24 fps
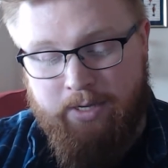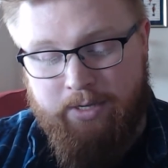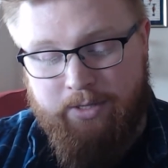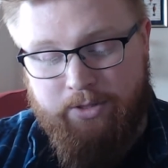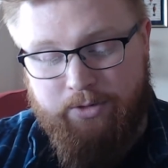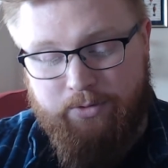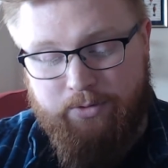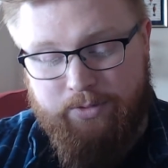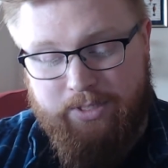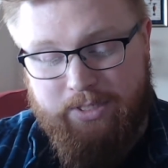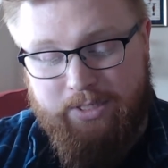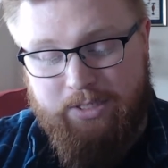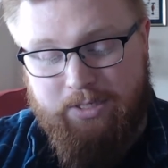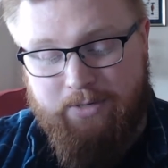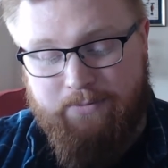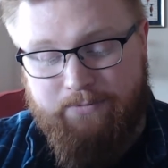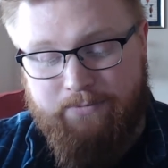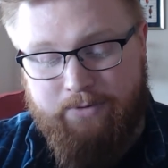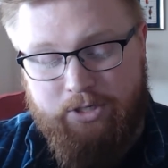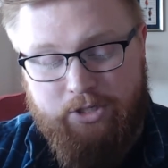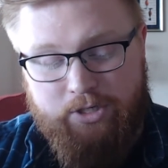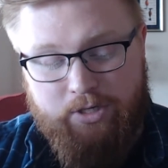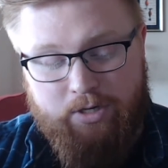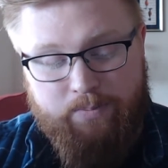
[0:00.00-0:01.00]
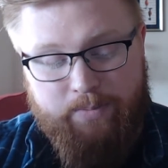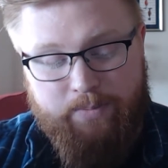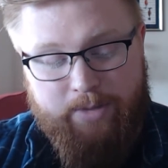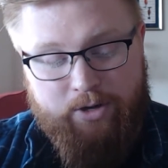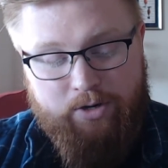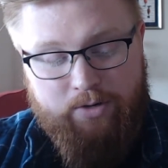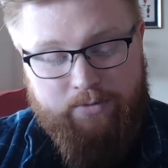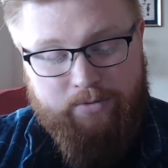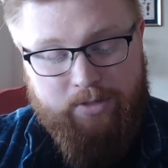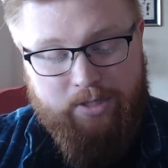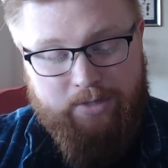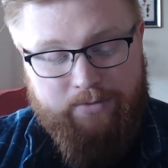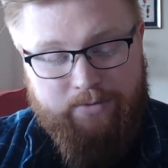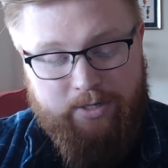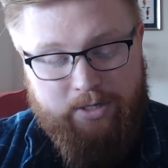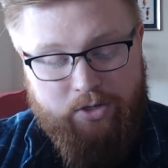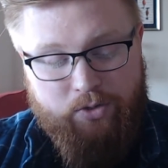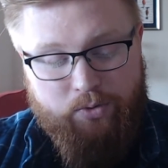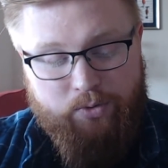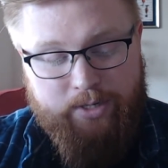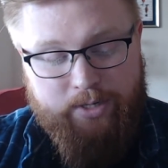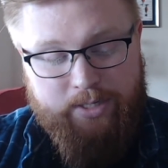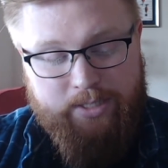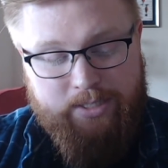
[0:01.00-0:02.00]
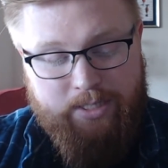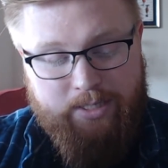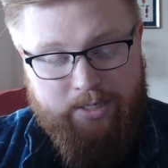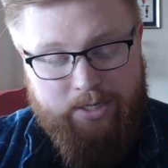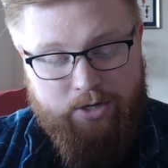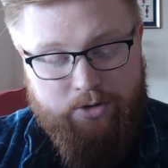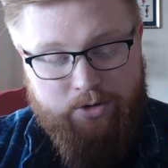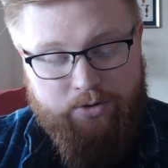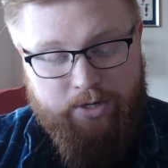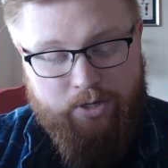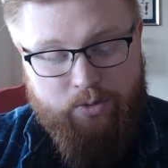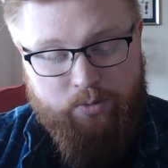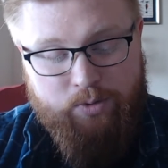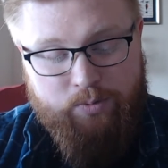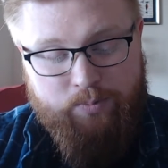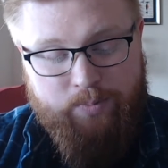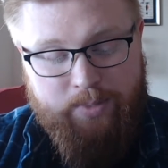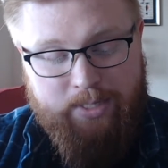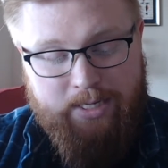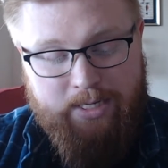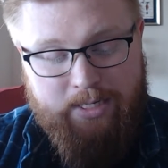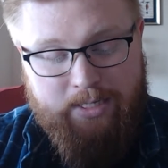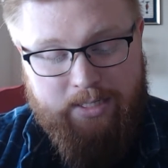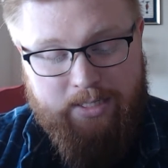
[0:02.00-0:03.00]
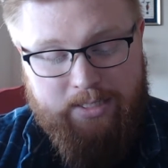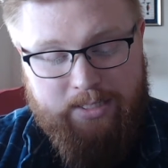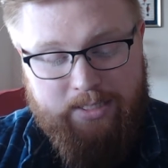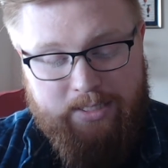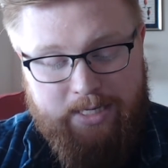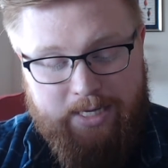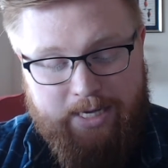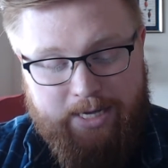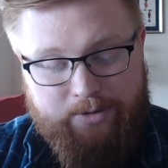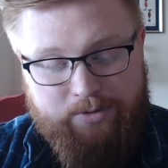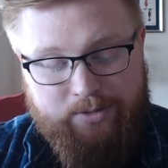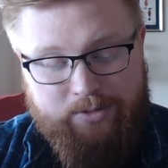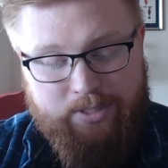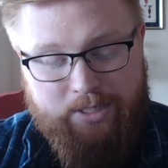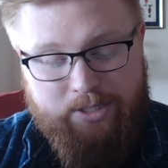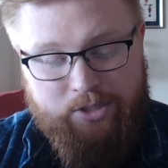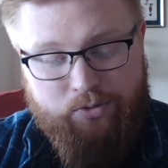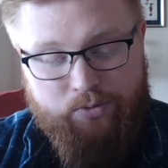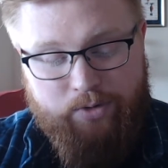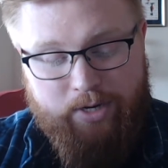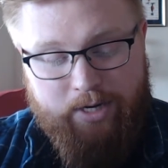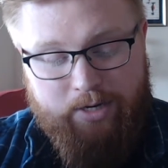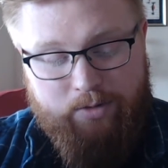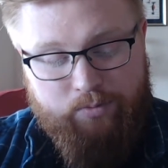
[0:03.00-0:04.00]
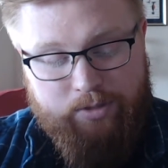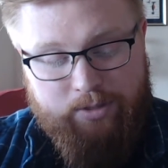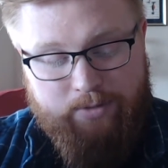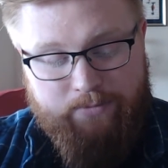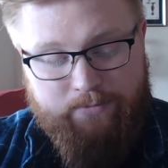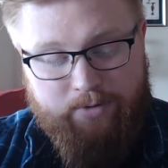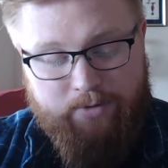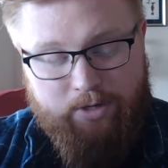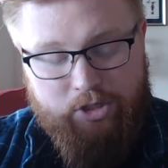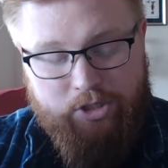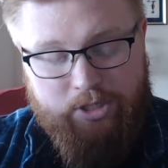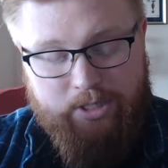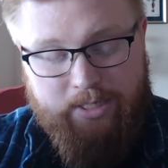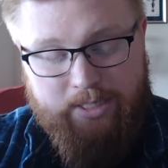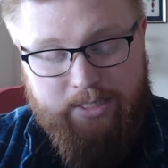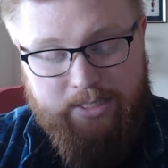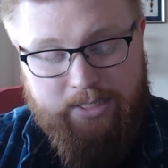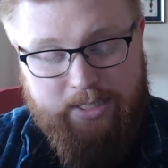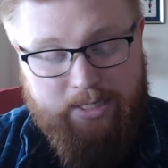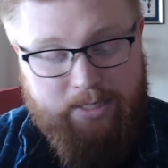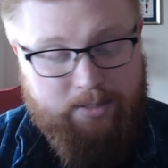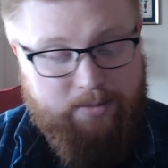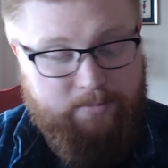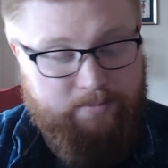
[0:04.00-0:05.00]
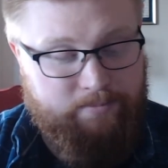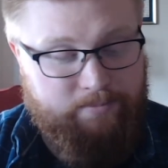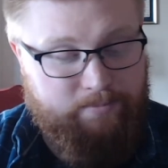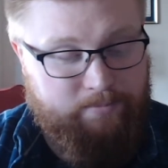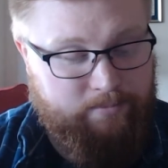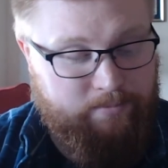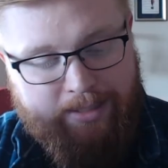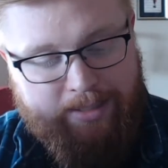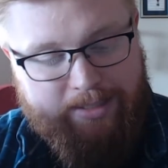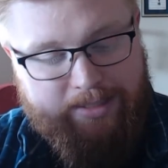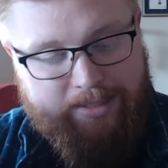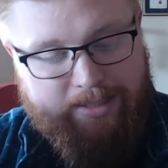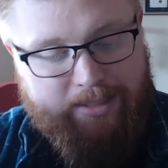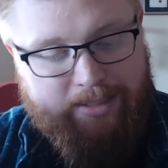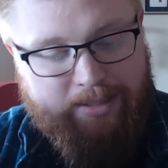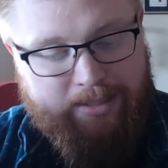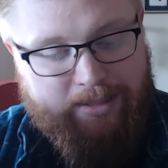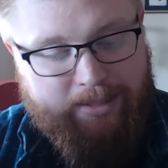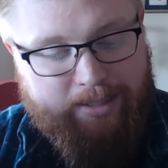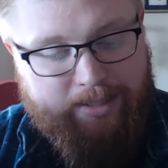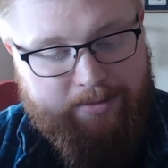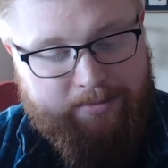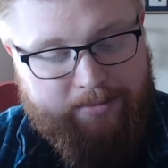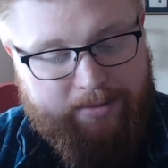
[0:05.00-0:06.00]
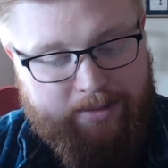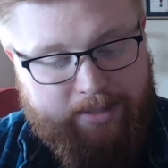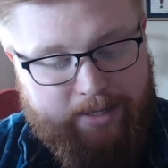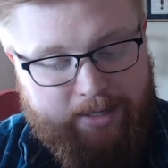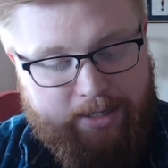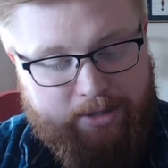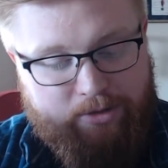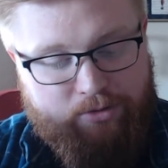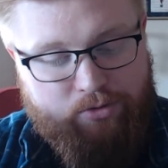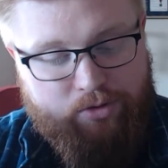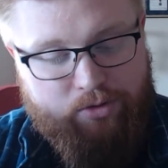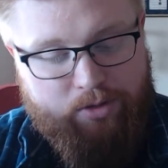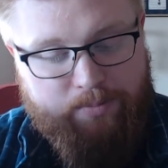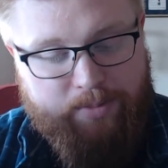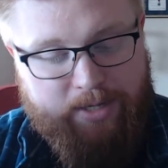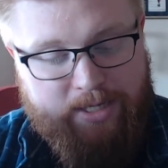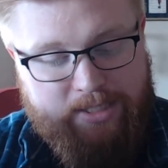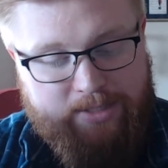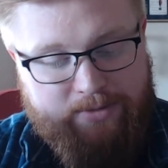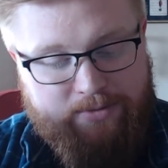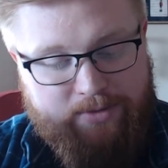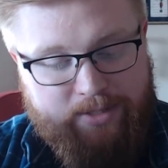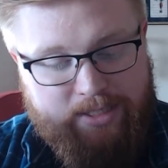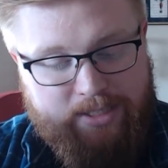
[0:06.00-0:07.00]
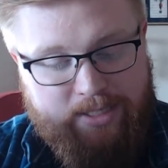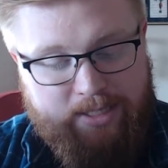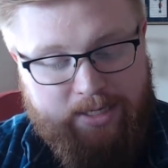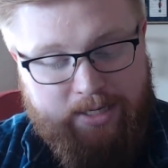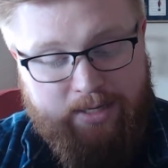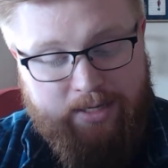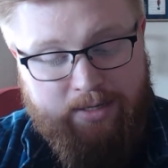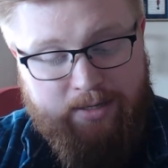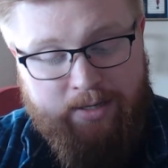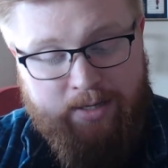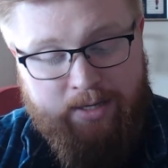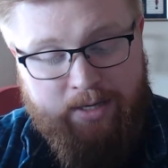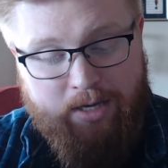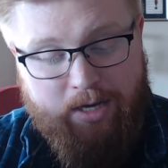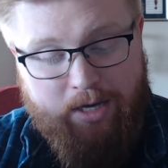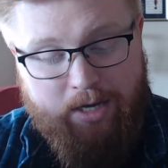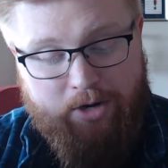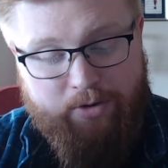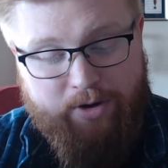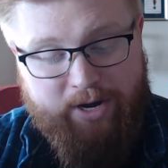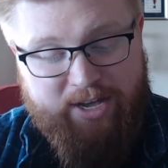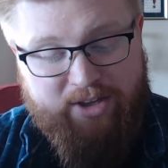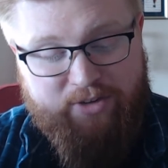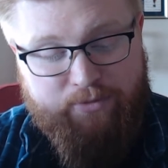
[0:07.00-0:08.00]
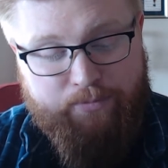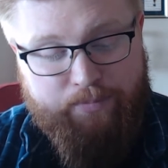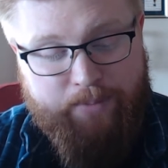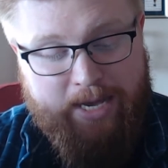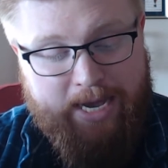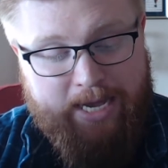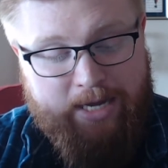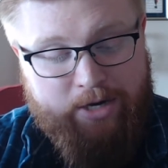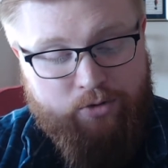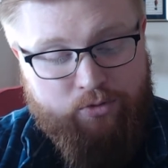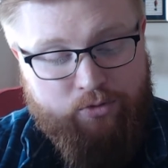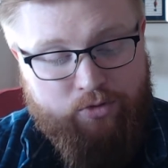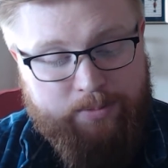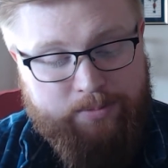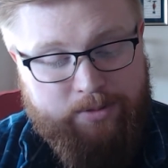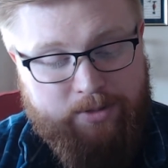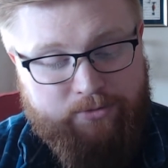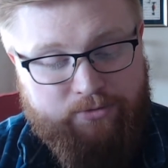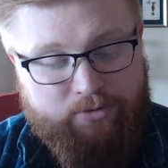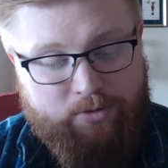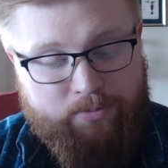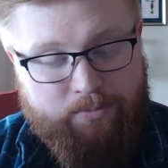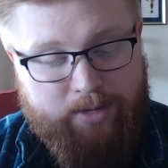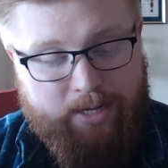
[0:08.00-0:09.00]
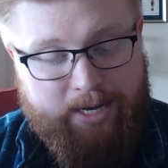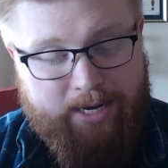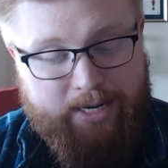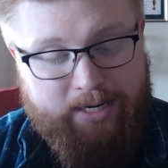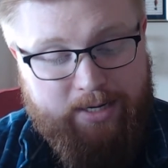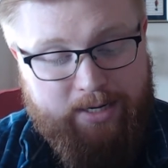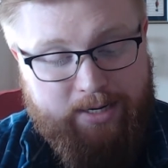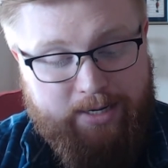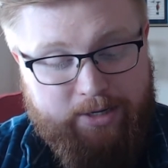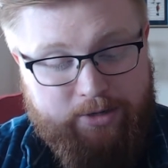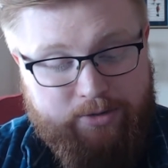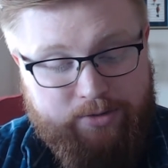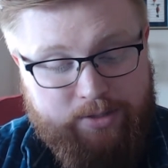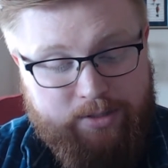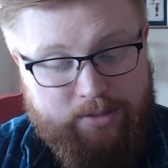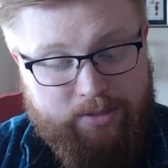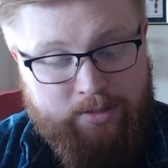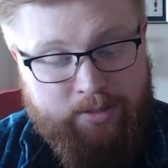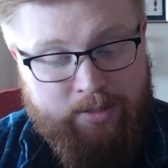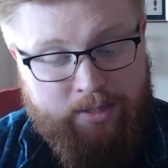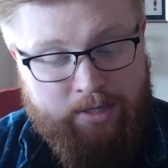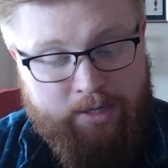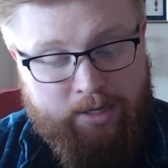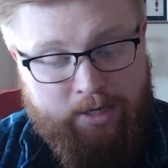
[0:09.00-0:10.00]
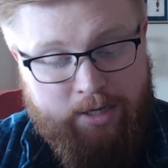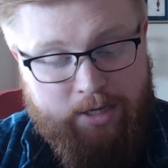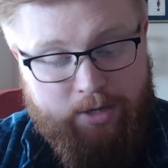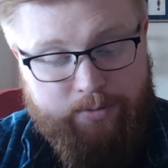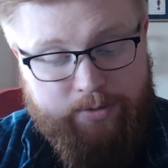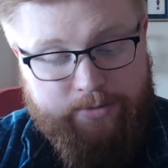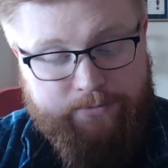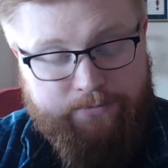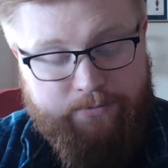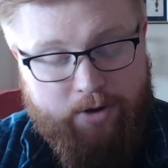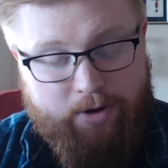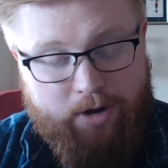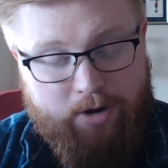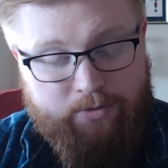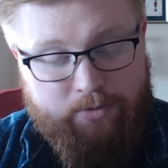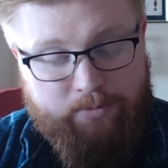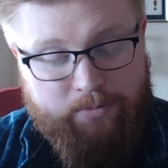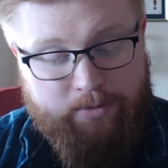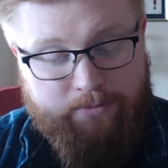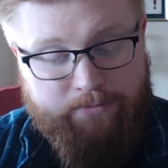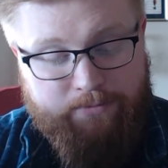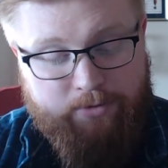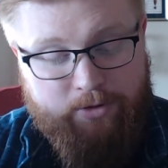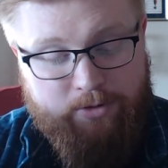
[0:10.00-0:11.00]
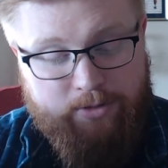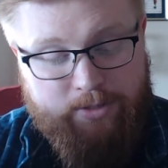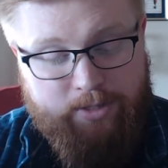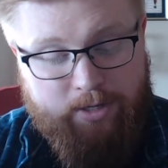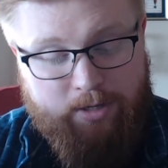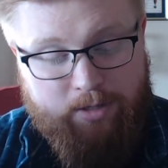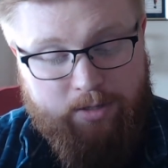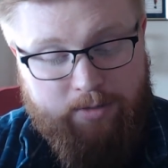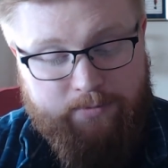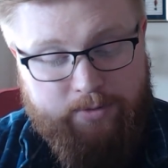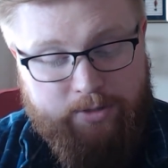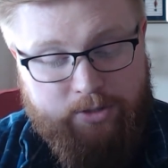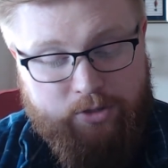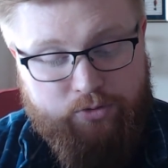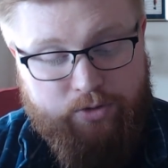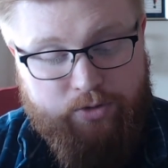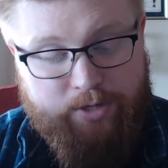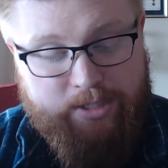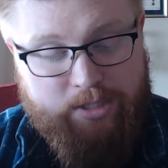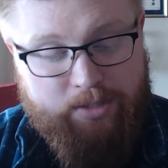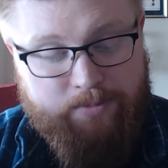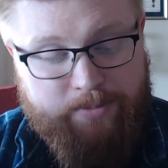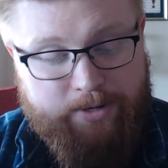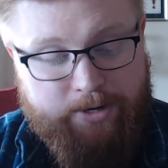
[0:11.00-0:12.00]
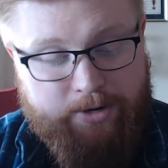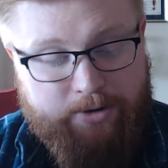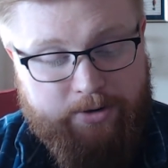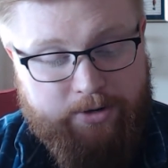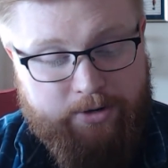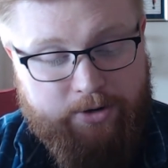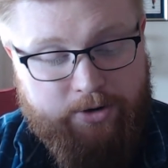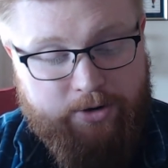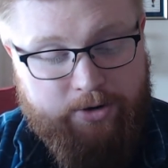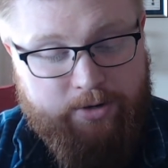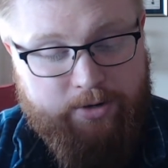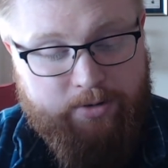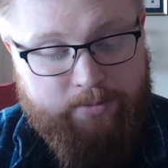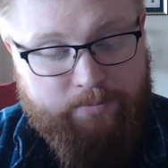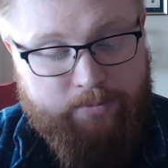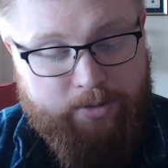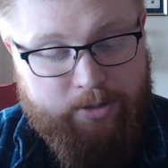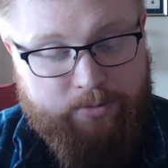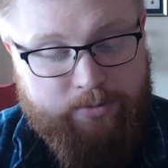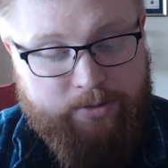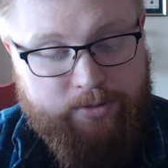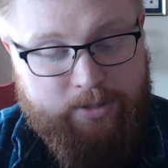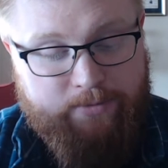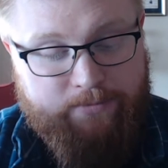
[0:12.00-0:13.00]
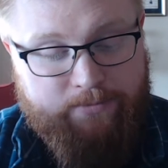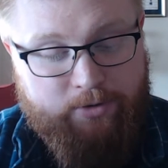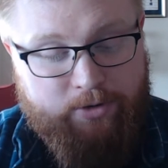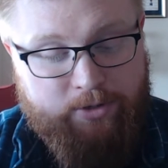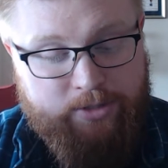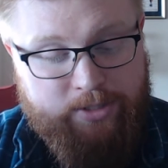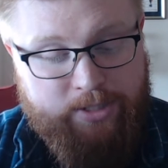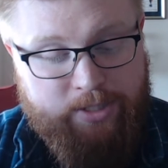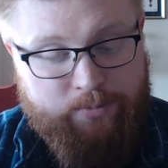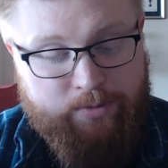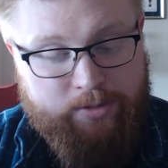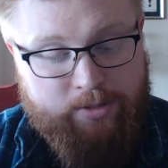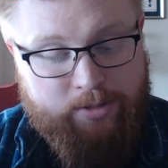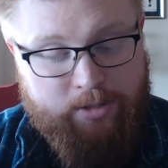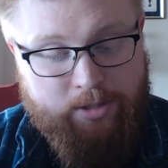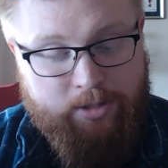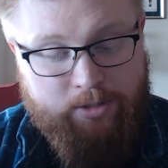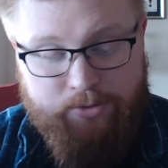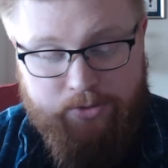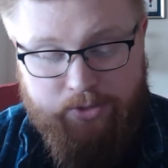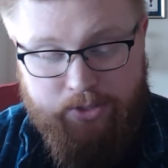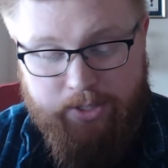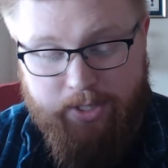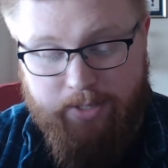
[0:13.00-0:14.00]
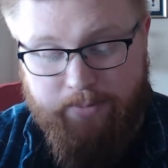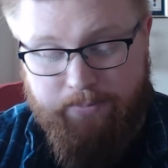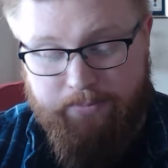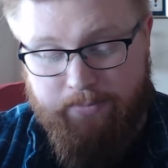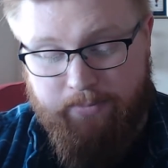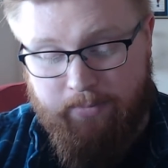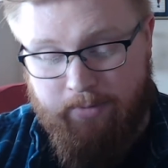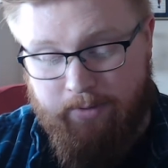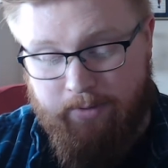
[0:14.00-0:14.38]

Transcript: There was a sufficient amount of living noise that Uriel was beginning to see how Zezurat was a functioning city. Suddenly, cutting through the buzz of the city, a cry of pain erupted from behind a house. It was far from the first call of distress the pair had heard, but it was the first that was close to them.